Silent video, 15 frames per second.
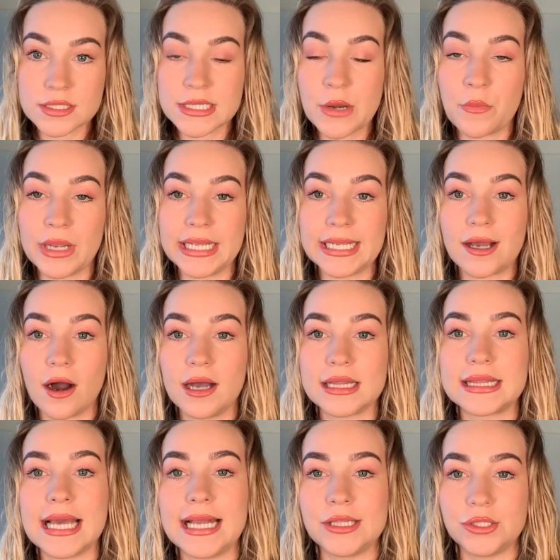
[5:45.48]
a week I
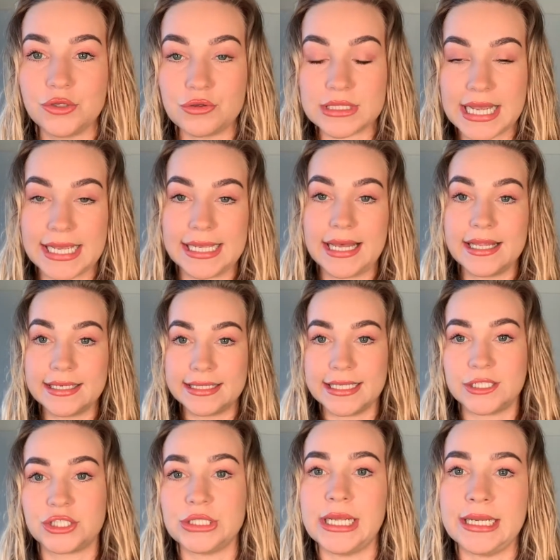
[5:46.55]
then use a
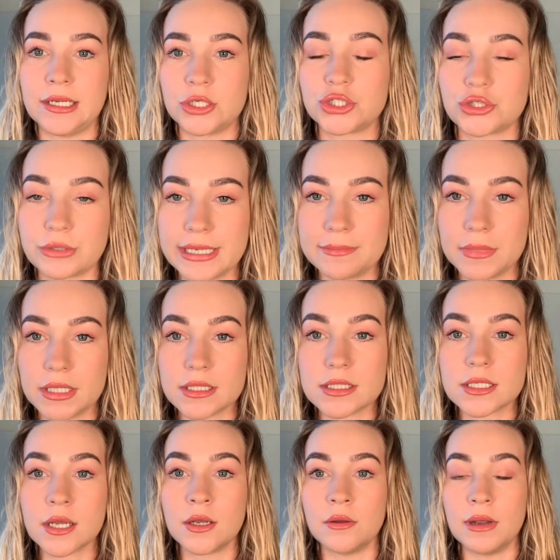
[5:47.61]
conditioning treatment.
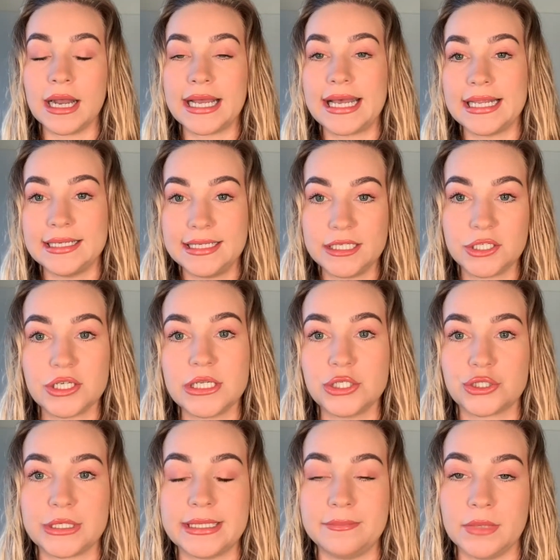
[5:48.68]
So a conditioning
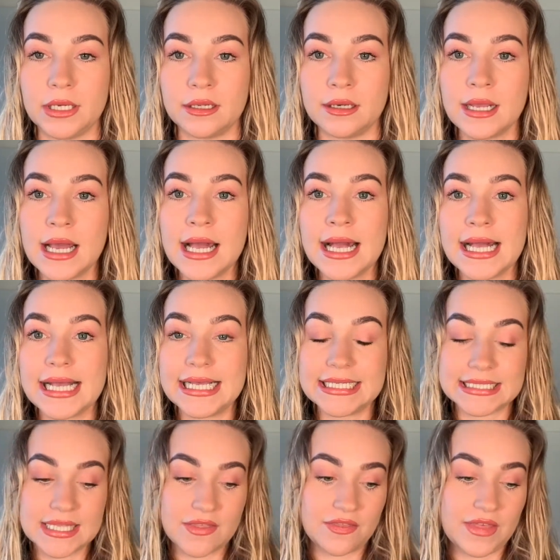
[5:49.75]
treatment
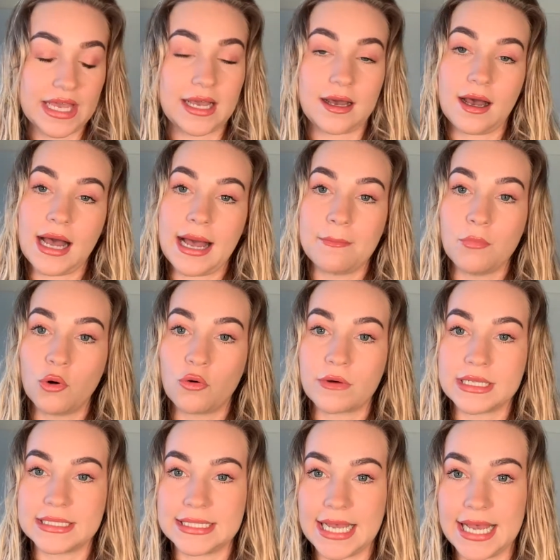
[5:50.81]
is thicker and more
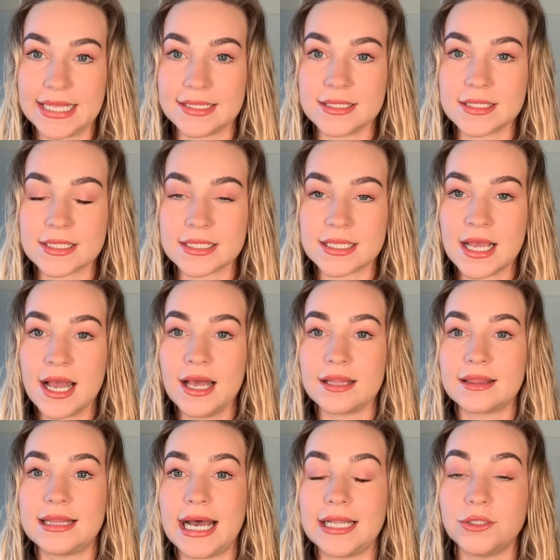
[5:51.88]
intense
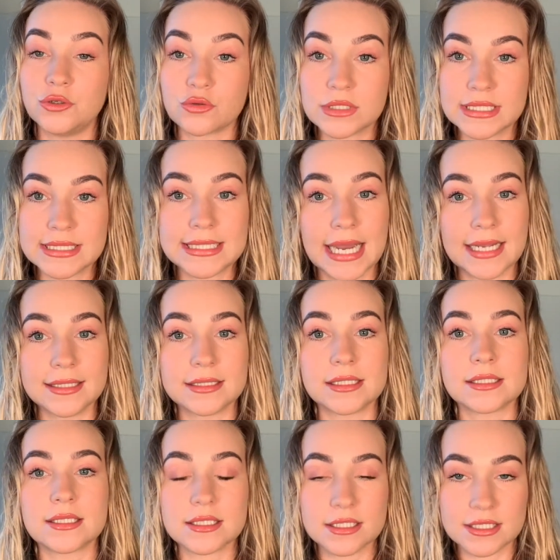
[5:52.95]
than your
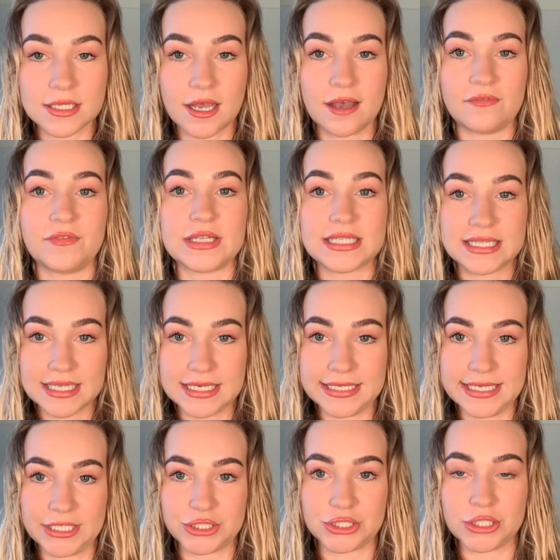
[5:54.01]
standard surface
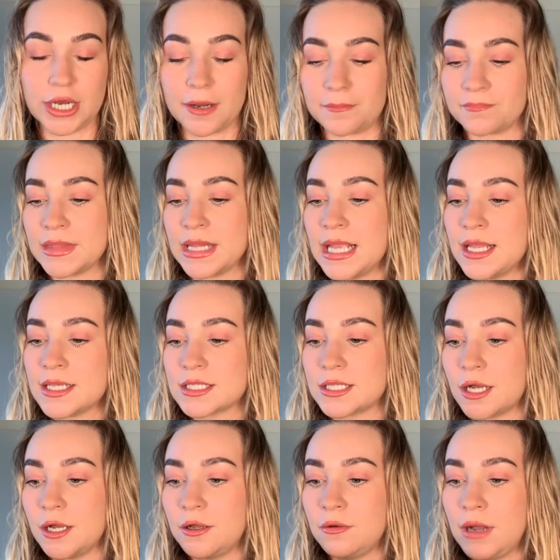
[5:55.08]
conditioner.
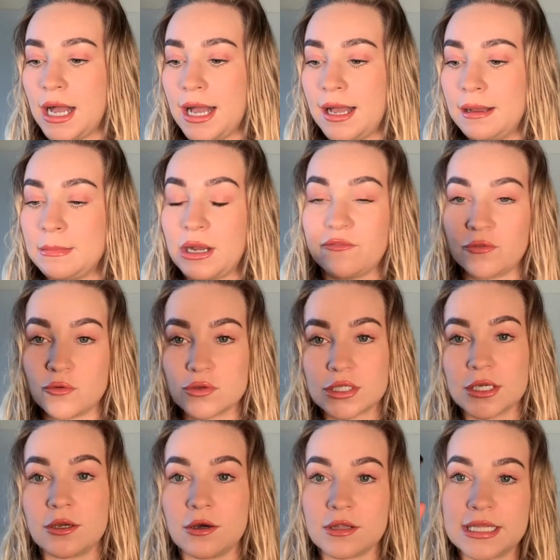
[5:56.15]
So I've
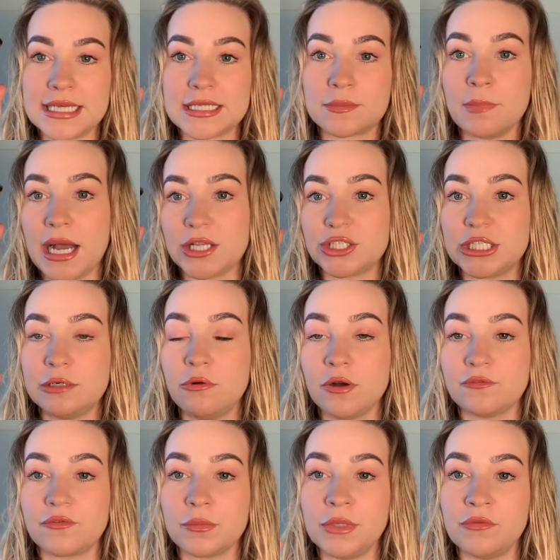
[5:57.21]
also got this matching
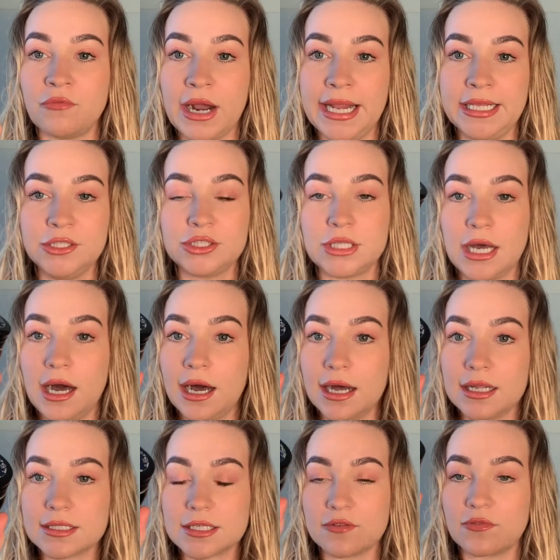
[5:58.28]
one from the range, the
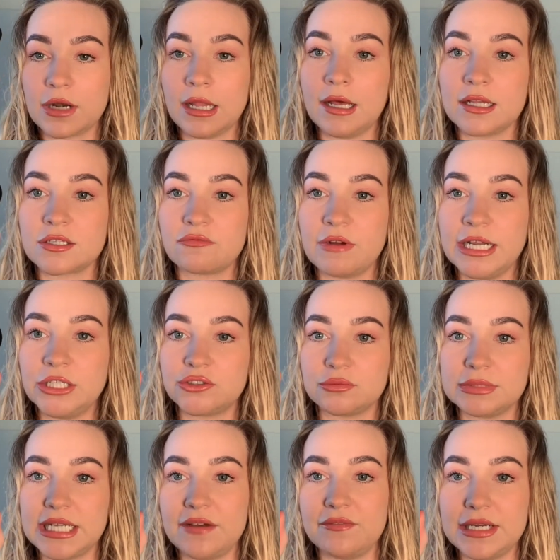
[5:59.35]
Heart of Glass range
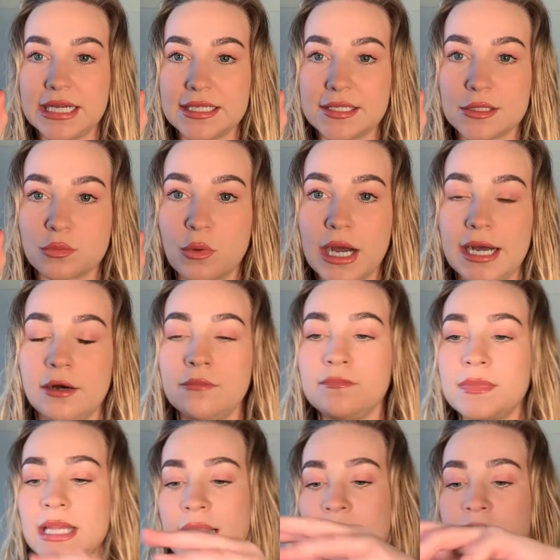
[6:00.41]
from Davines as well.
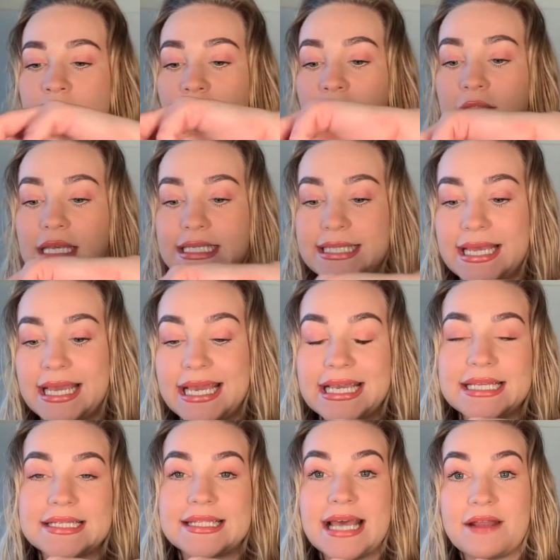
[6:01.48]
So this
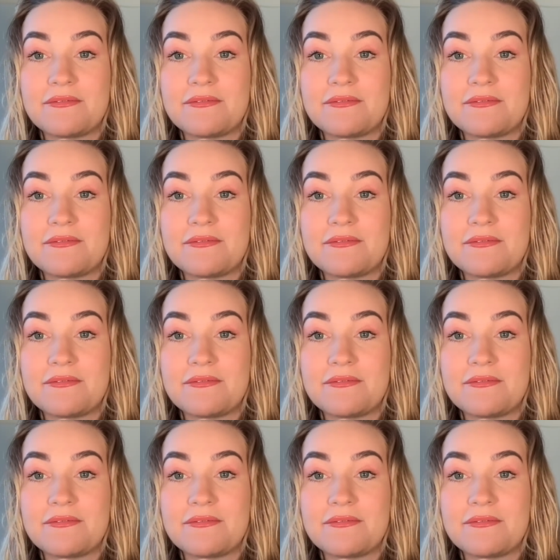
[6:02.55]
is their